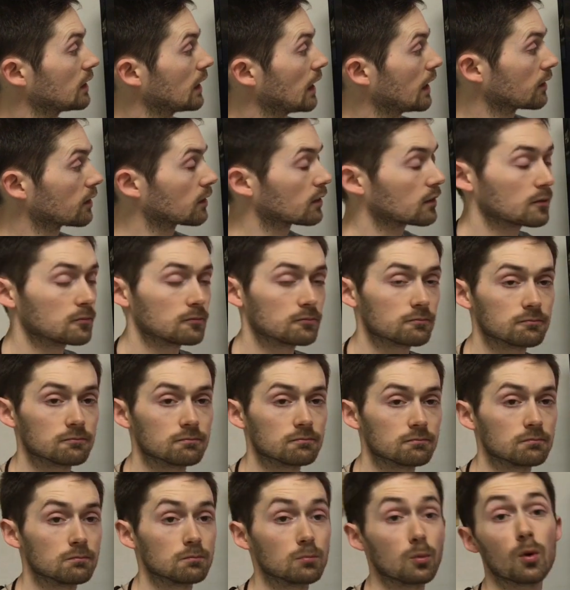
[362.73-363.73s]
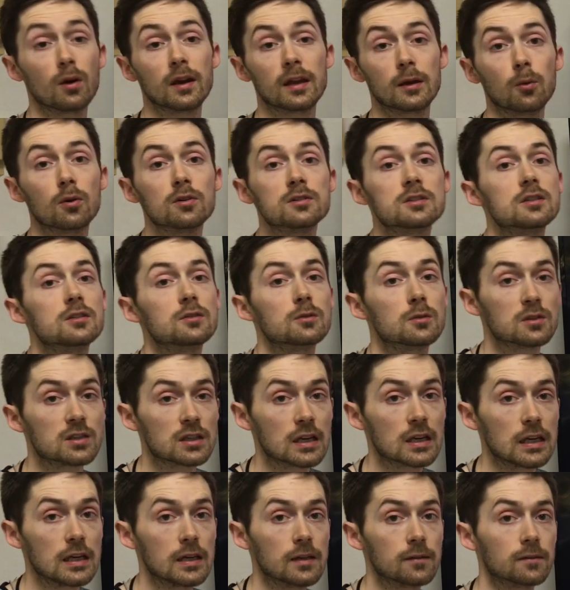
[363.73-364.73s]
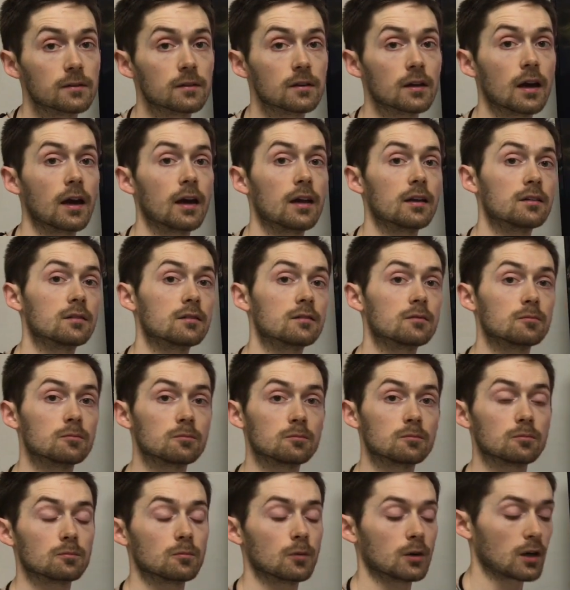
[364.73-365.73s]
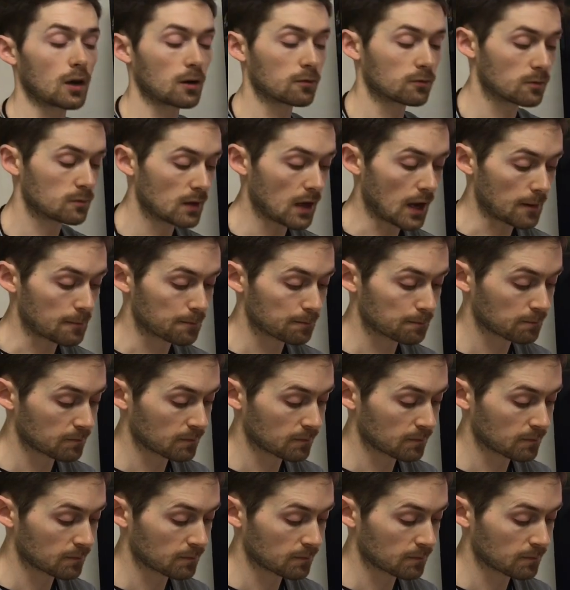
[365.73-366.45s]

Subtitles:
at length what he wanted to achieve, and we're going from there.